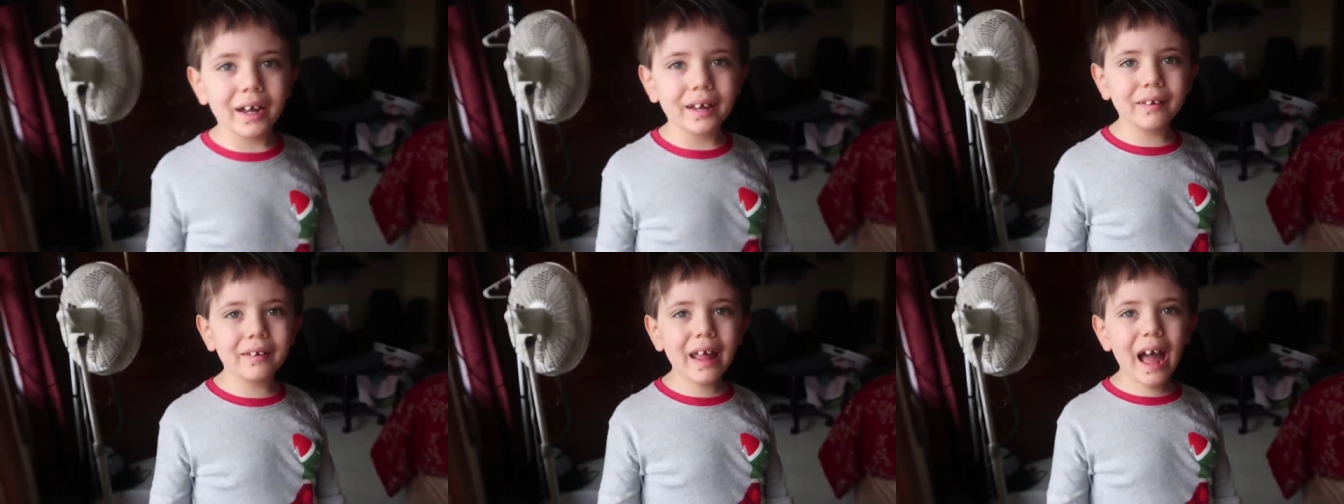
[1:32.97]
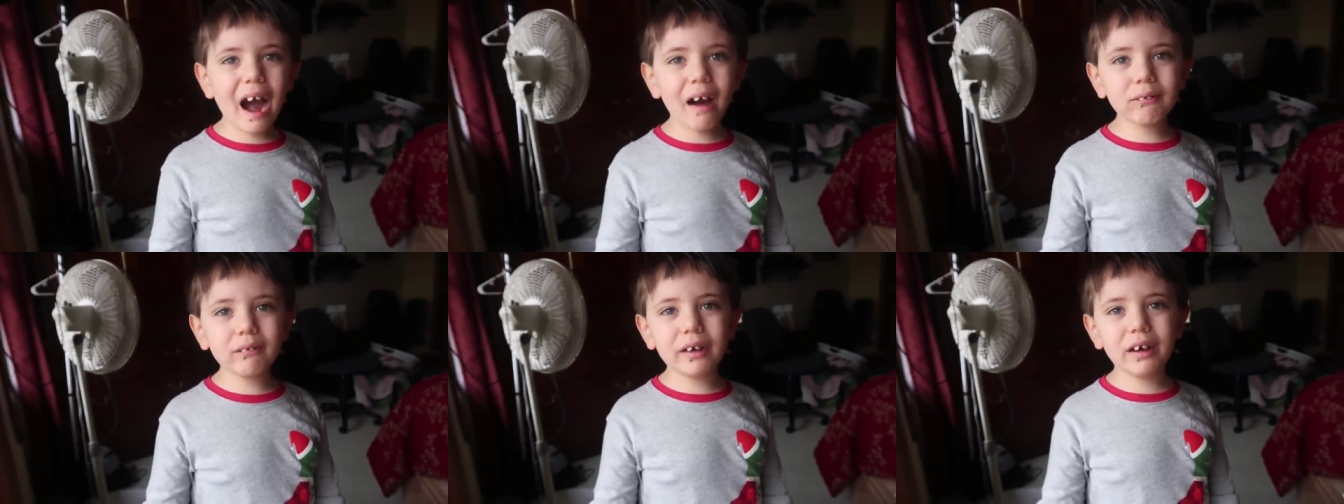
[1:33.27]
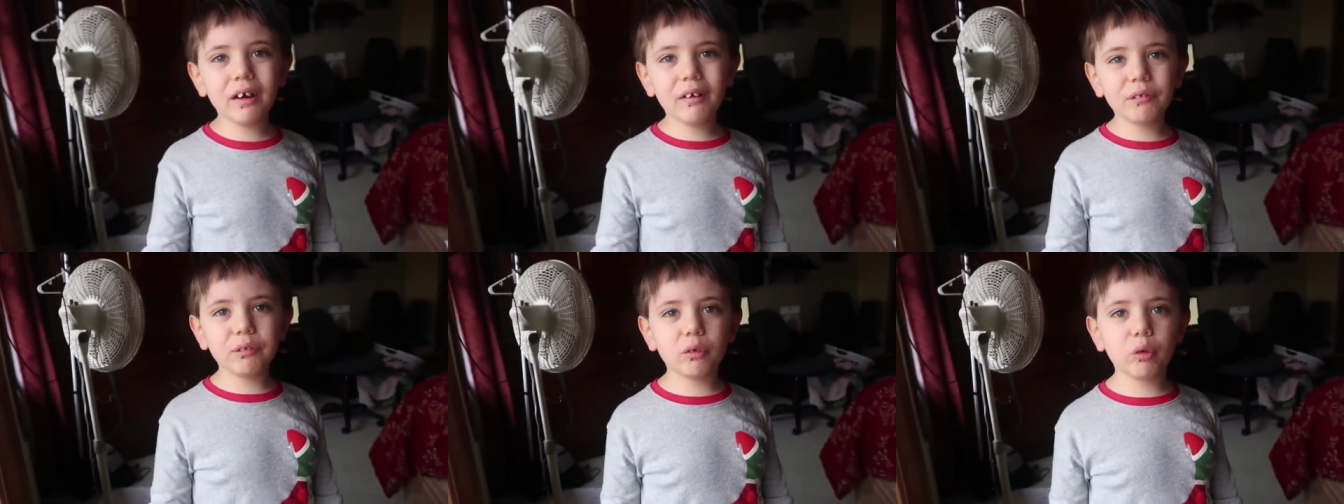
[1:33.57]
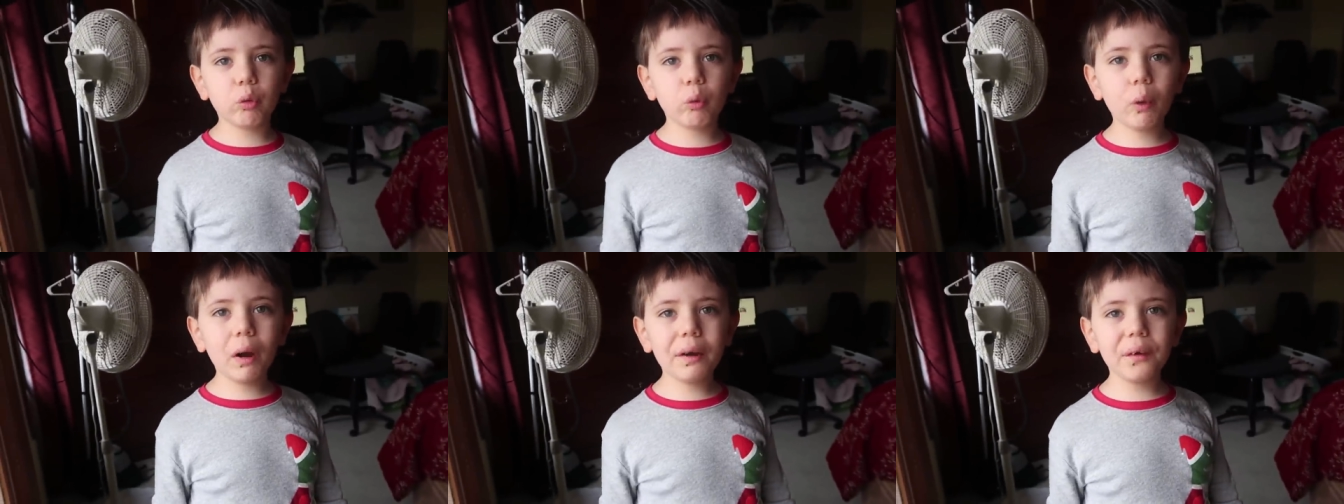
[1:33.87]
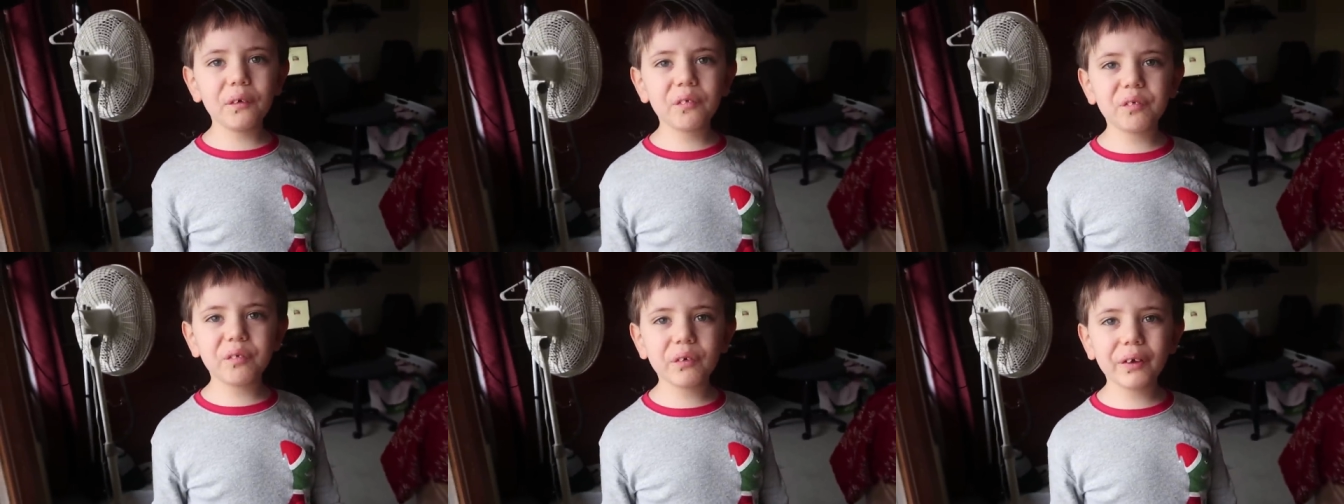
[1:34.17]
now we have
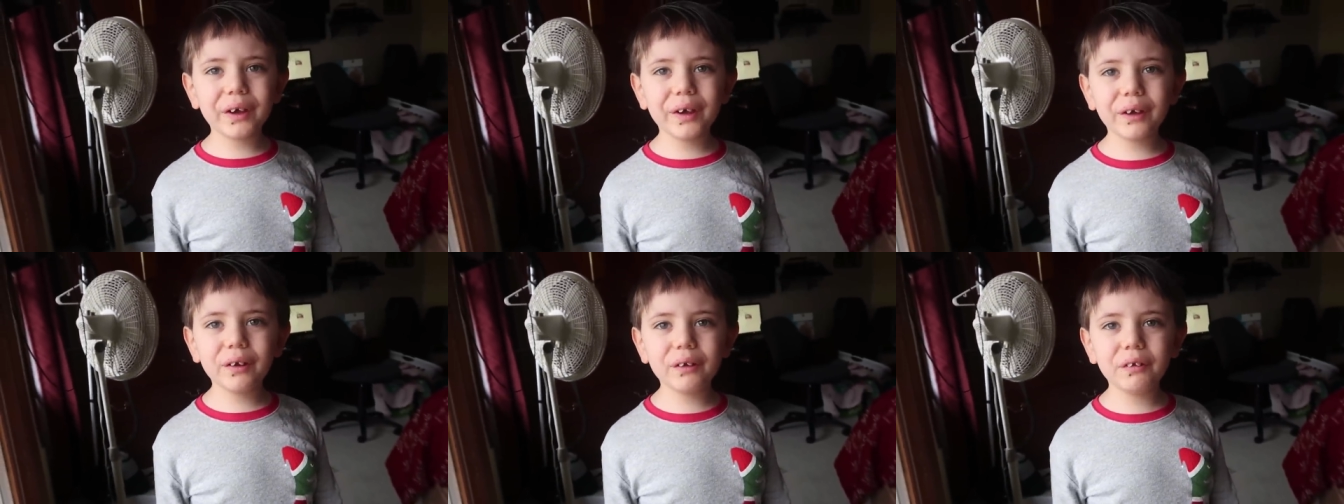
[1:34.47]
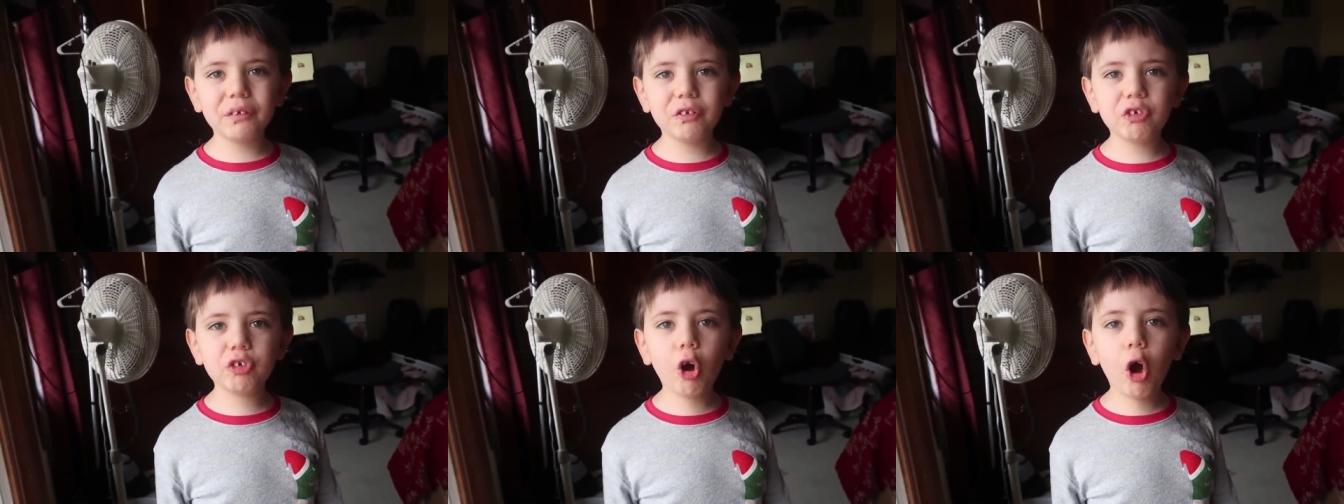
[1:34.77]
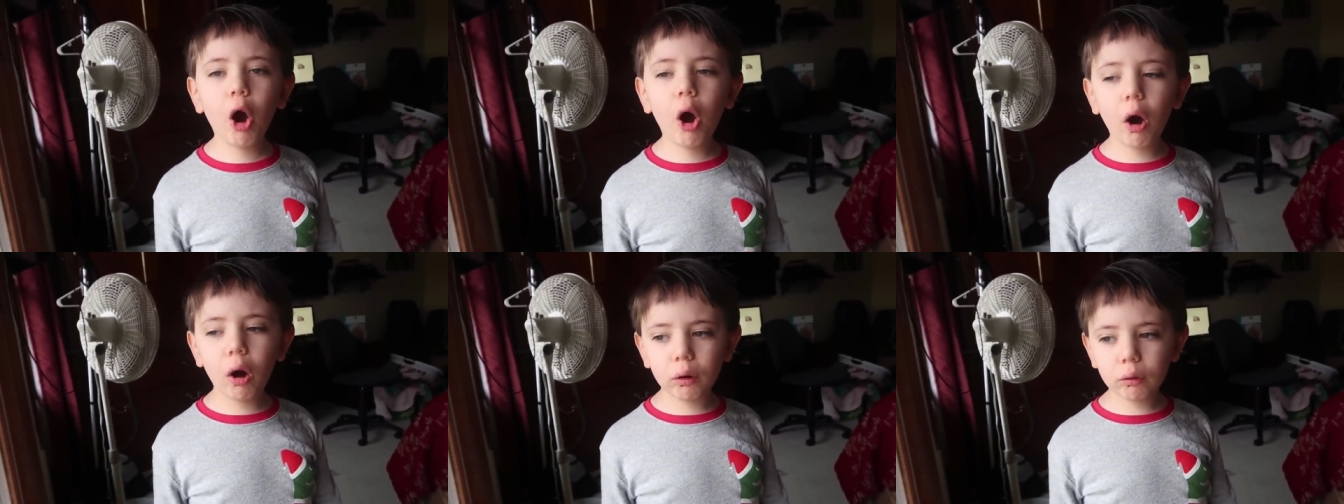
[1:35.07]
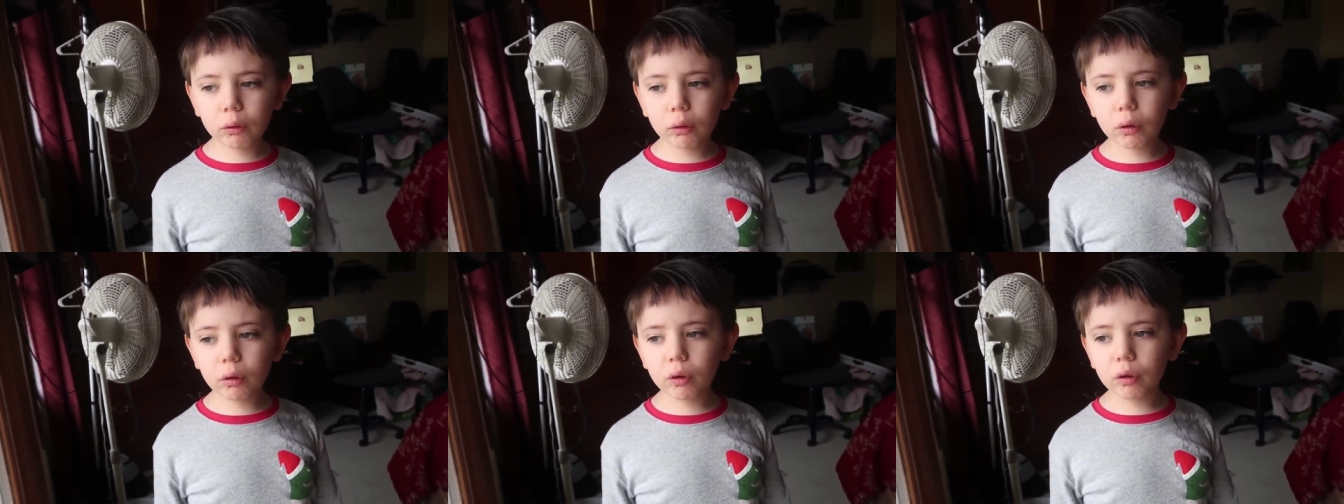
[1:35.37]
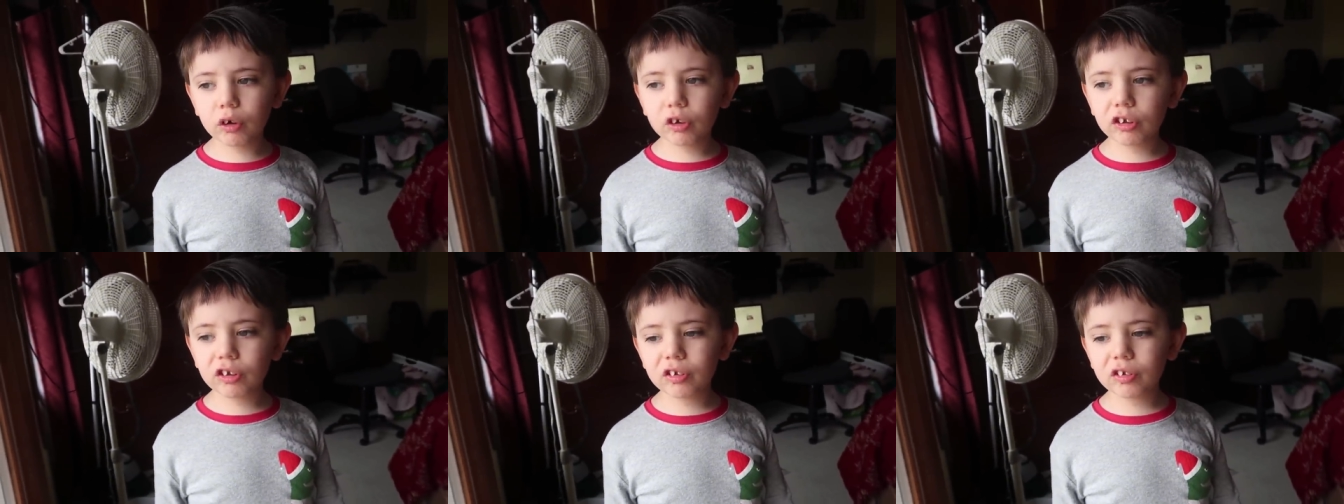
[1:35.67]
twenty-three
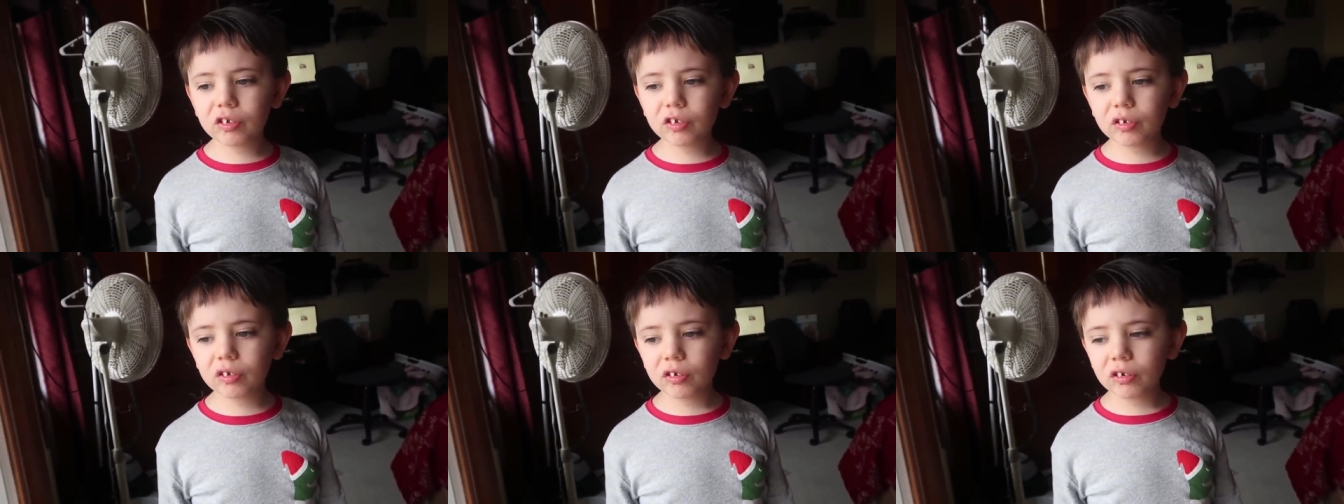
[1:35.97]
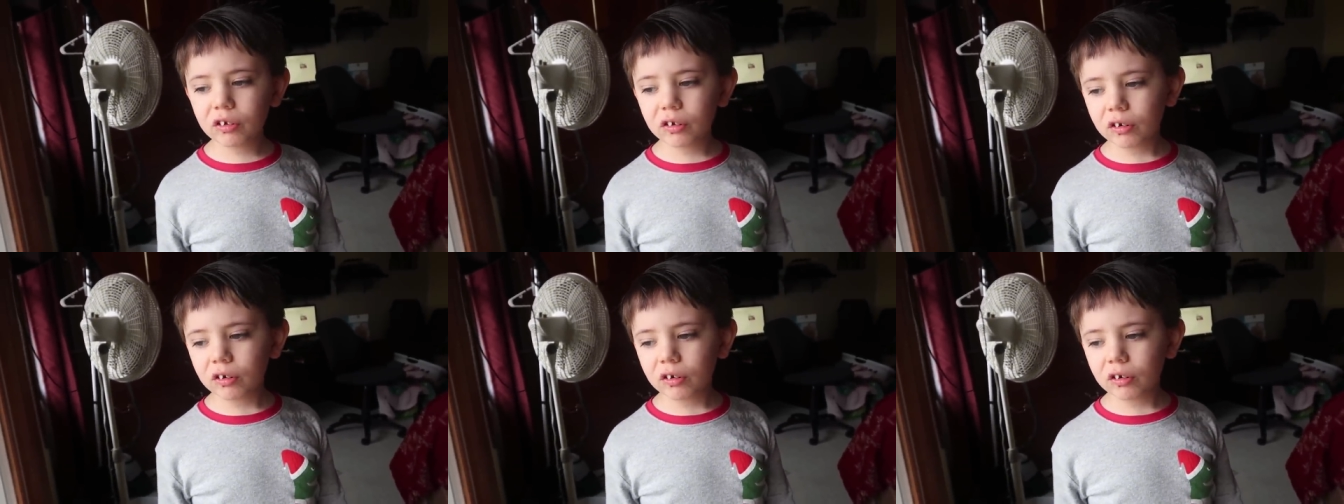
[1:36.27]
dollars.